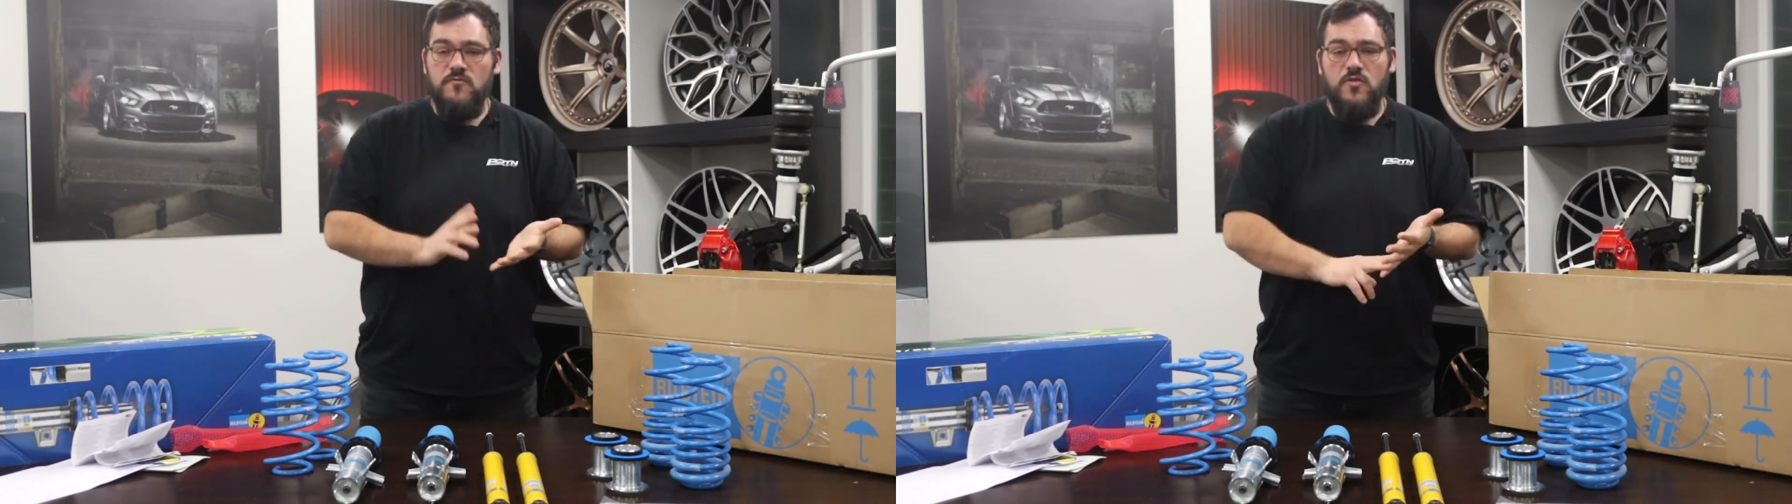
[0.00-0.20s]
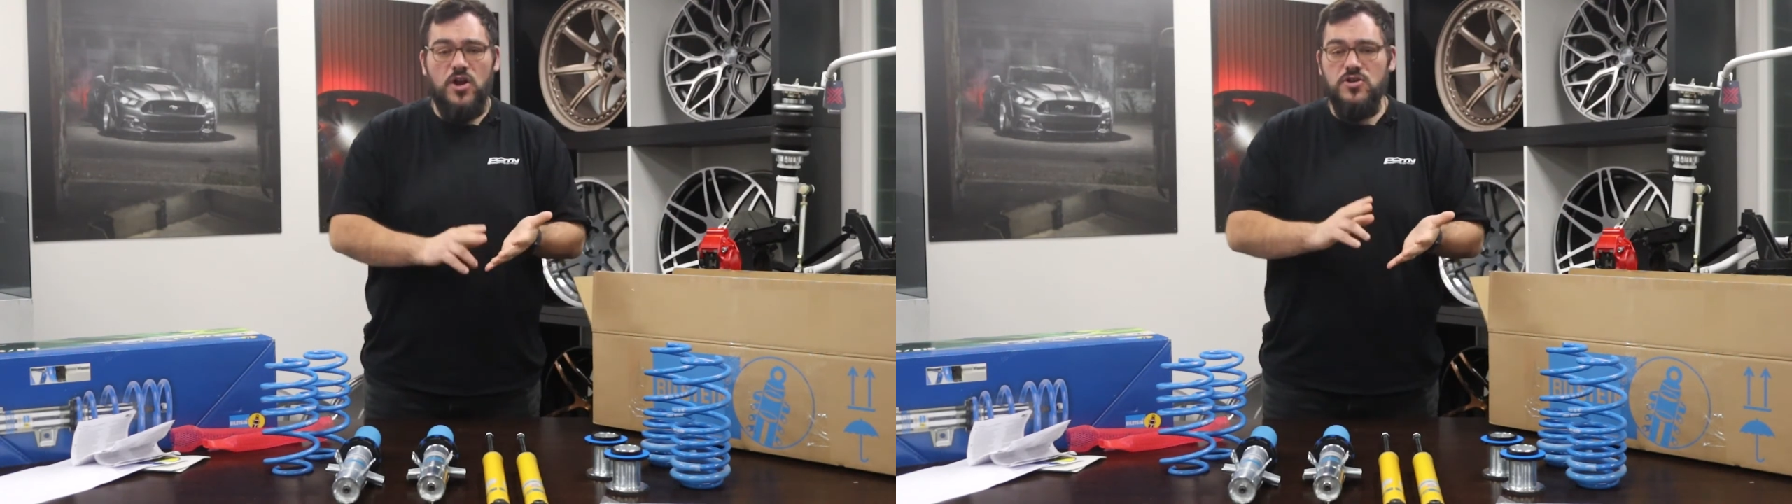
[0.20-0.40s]

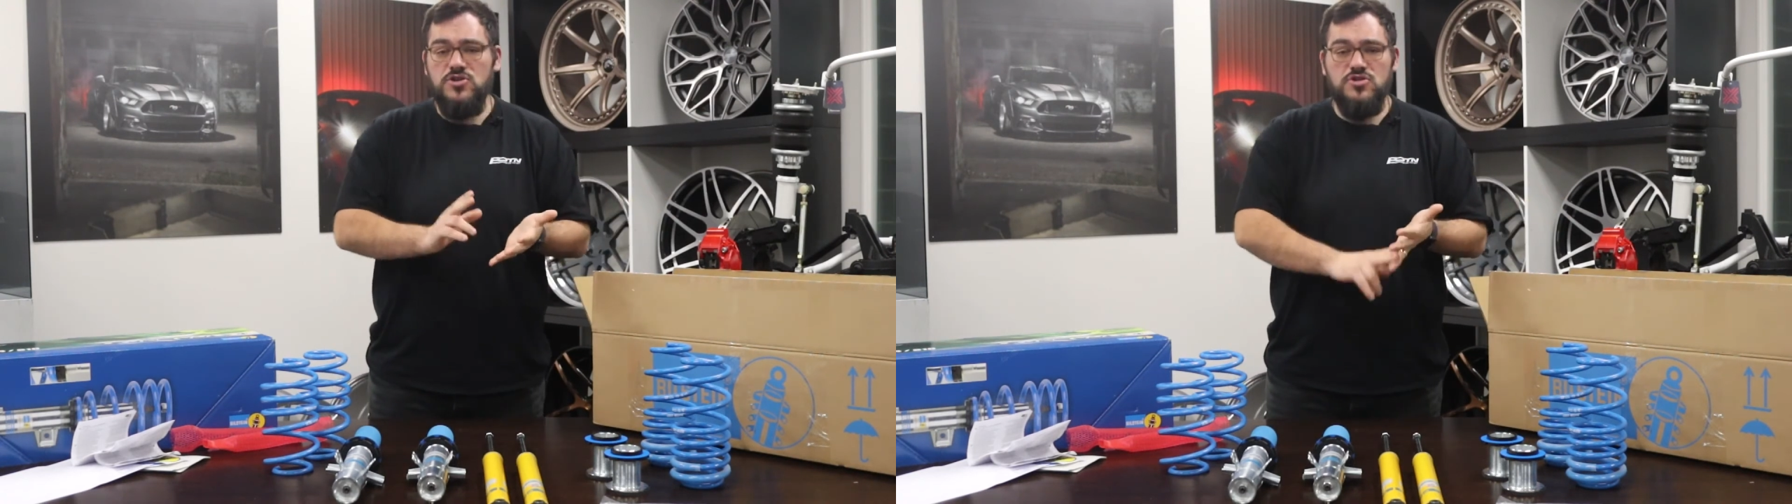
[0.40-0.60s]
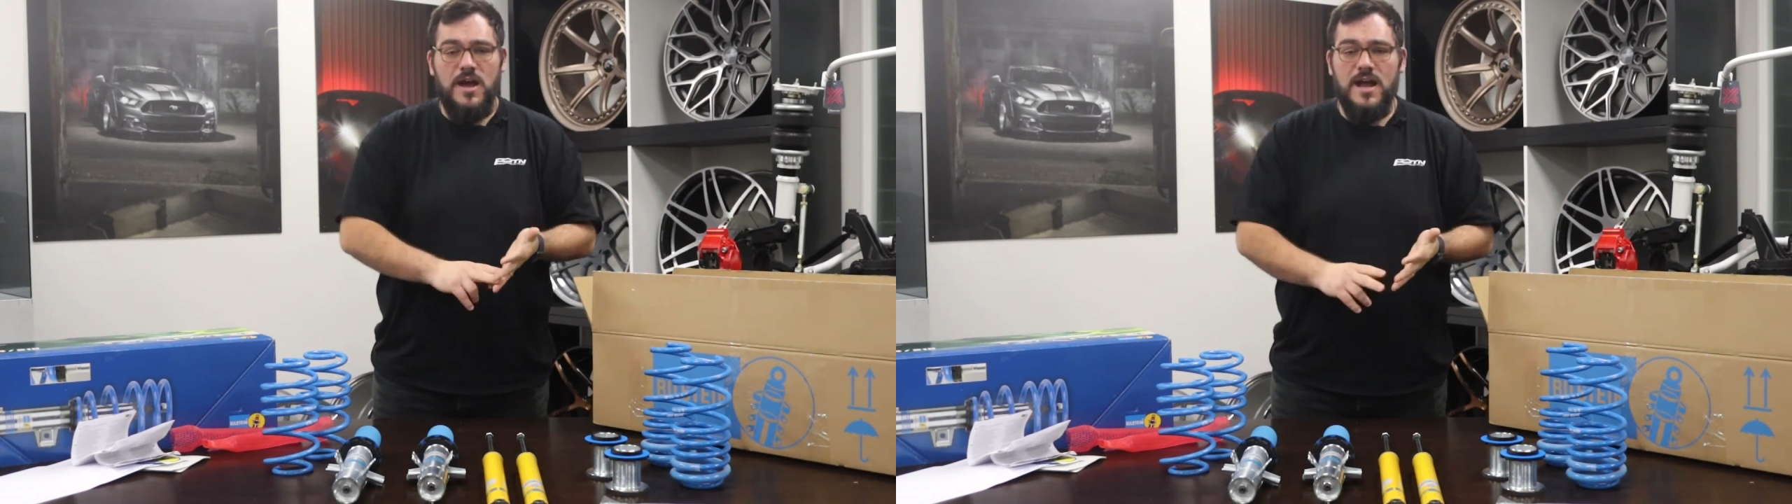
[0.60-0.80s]
road,
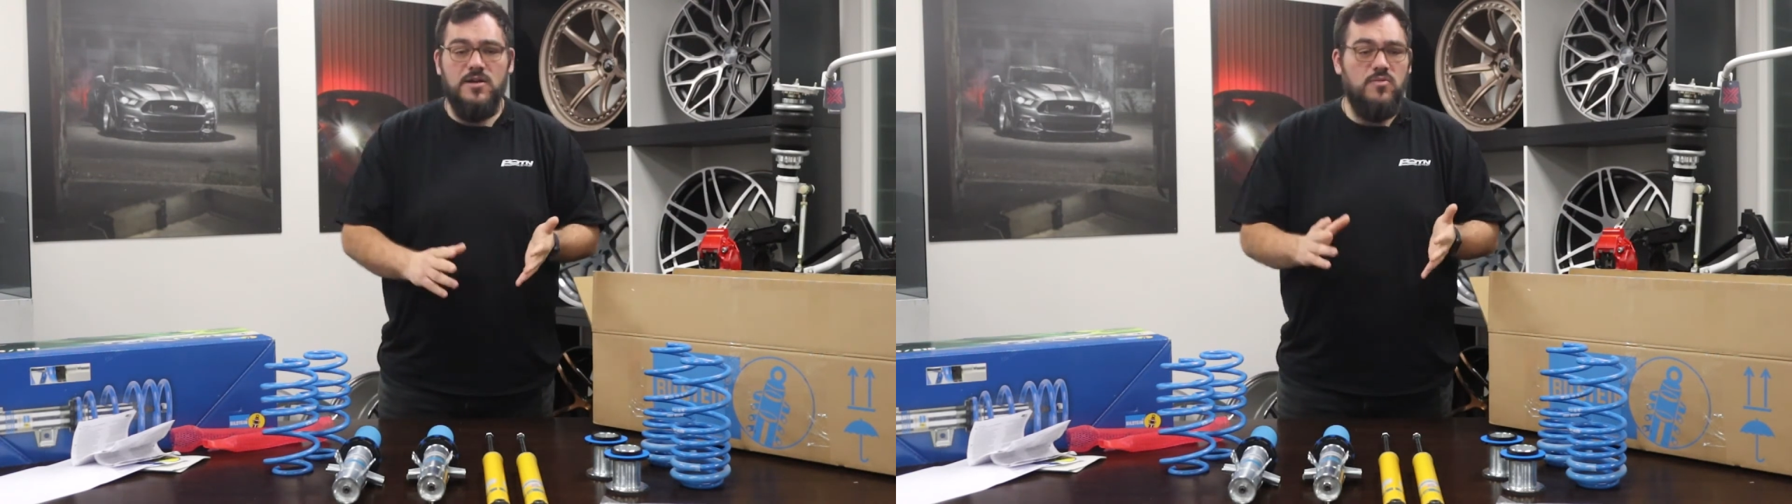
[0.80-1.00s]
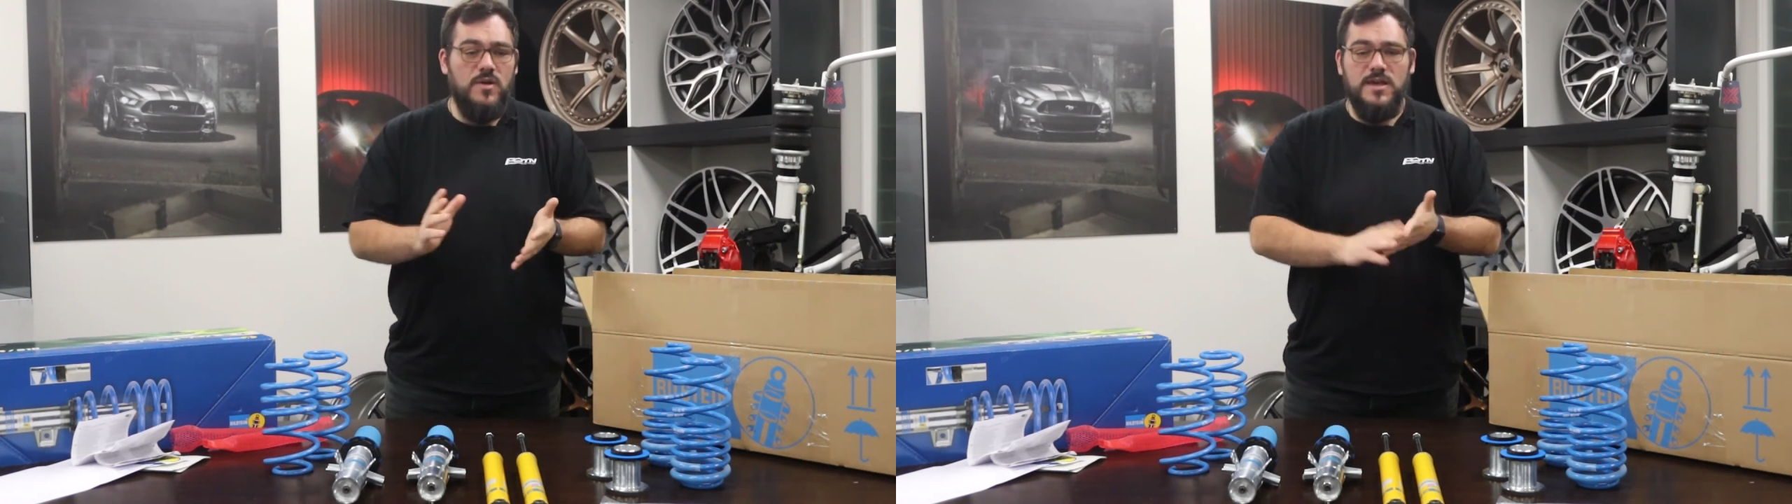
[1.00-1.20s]

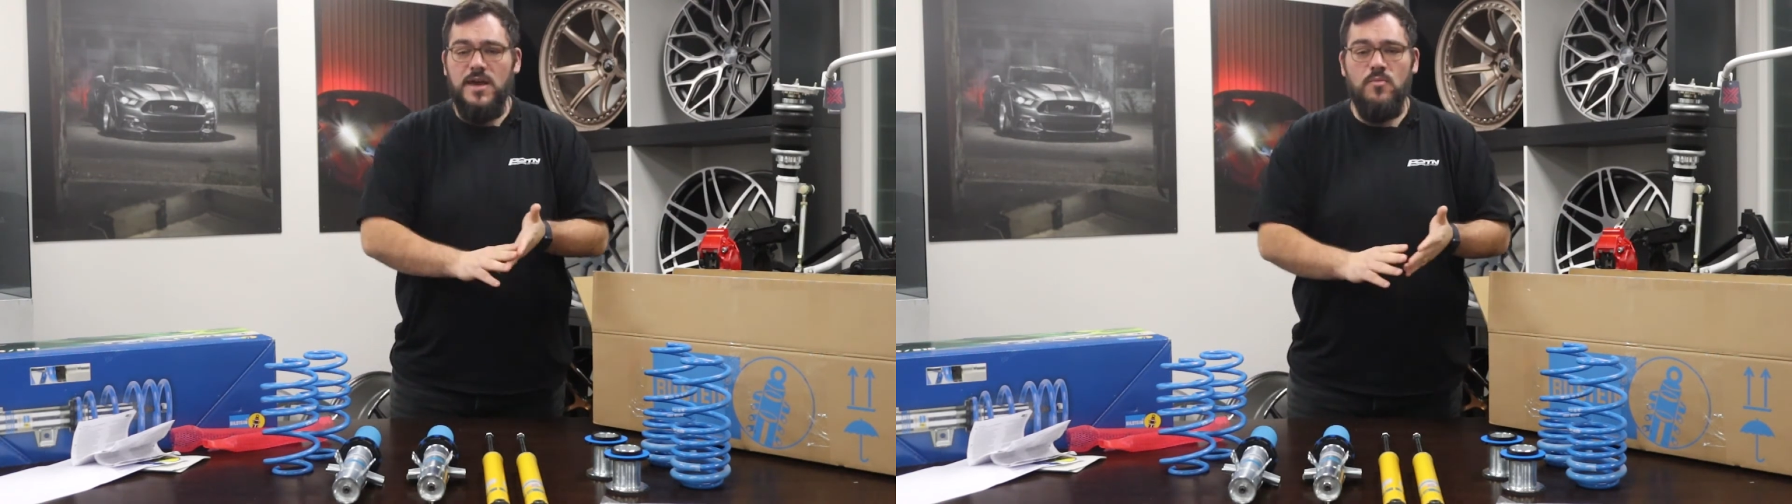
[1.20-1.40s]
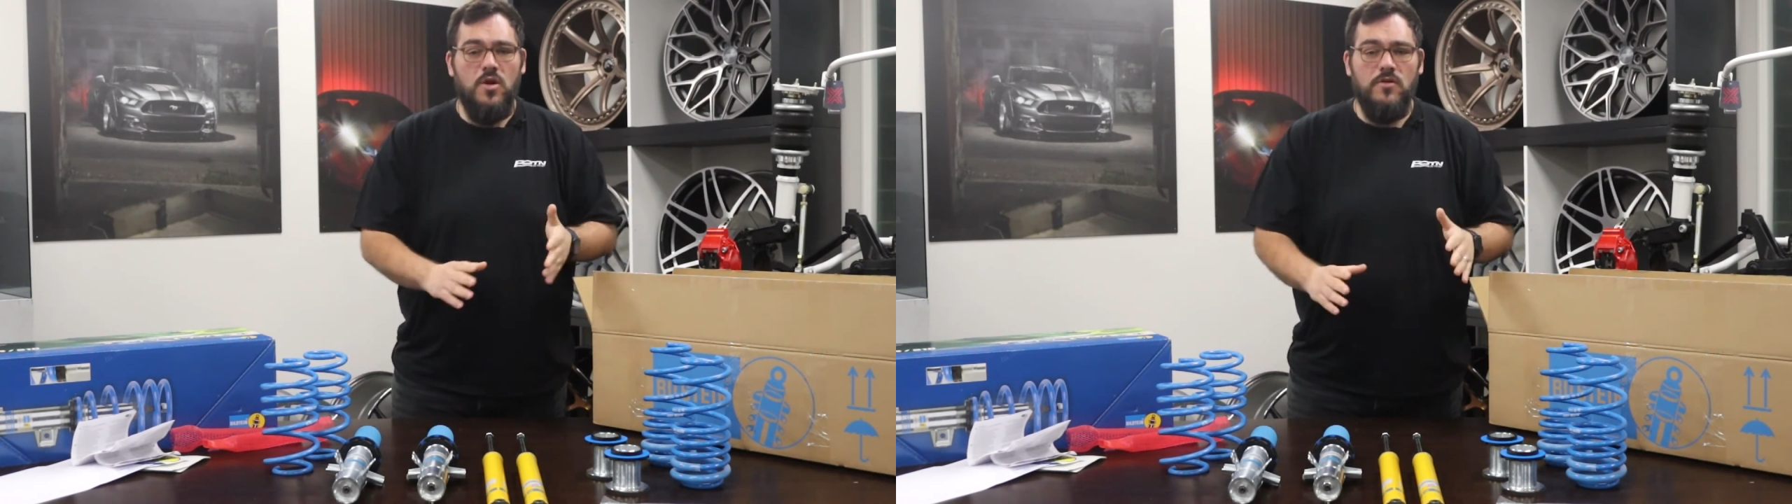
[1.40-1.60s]
track,
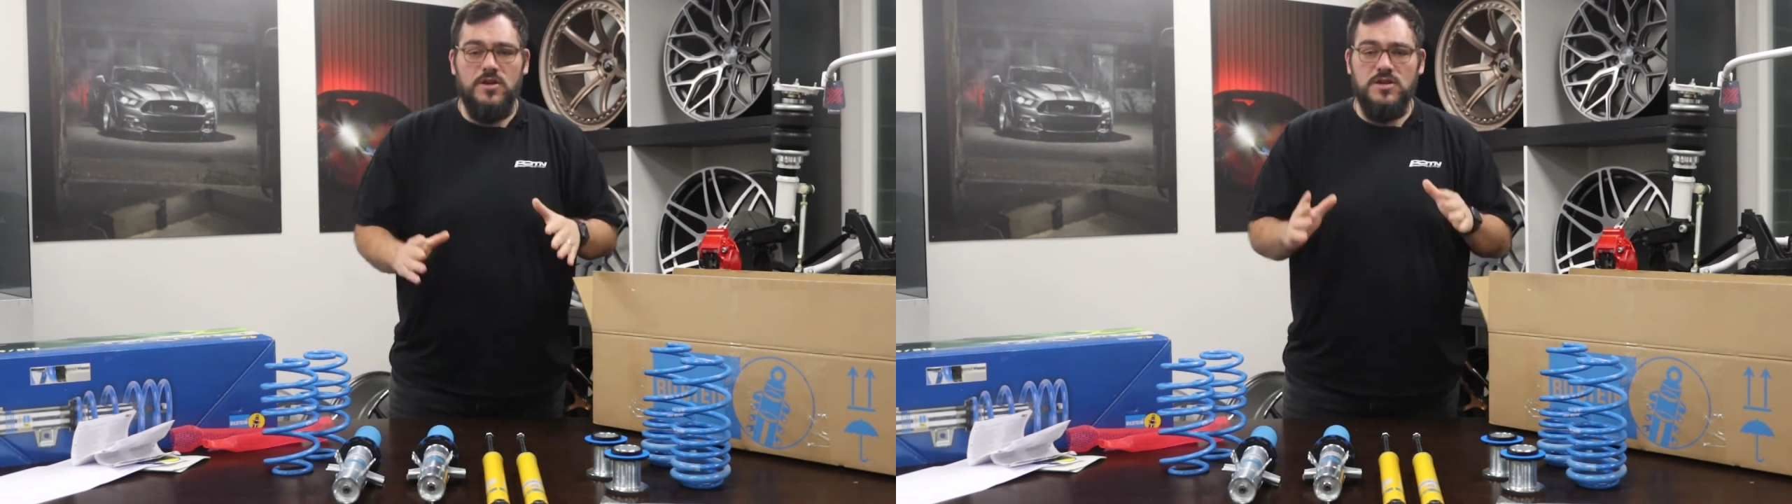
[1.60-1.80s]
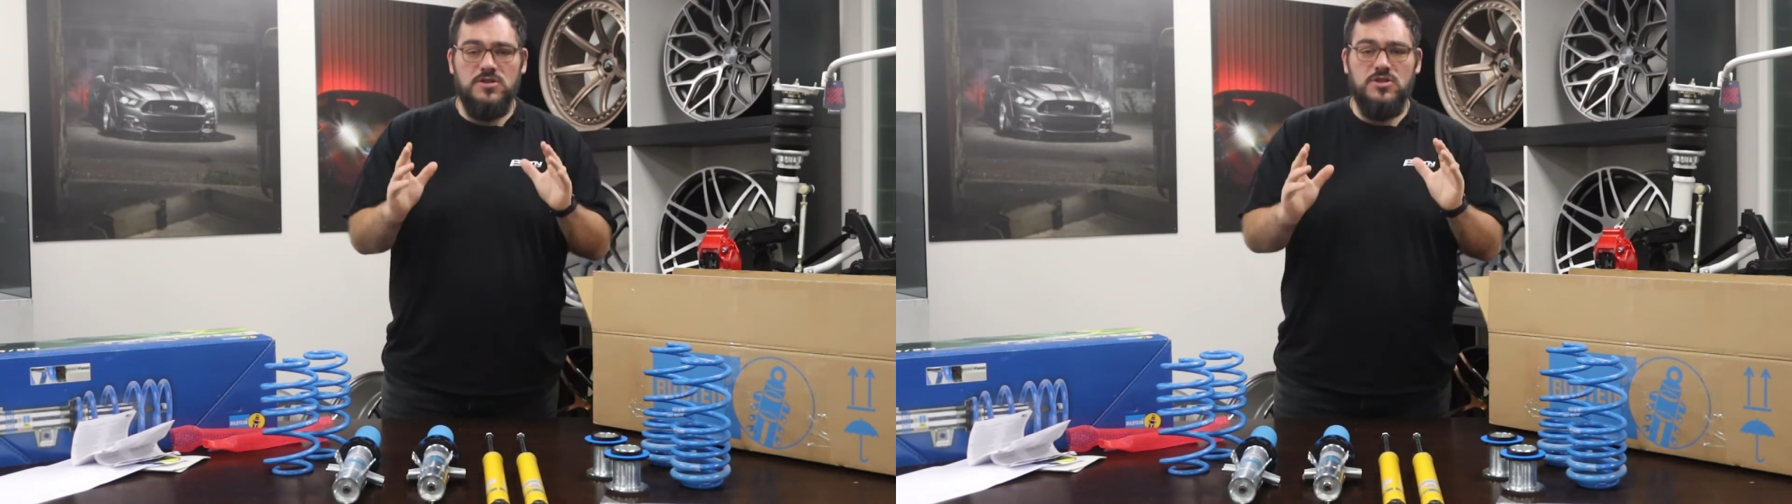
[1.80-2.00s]
weekend warriors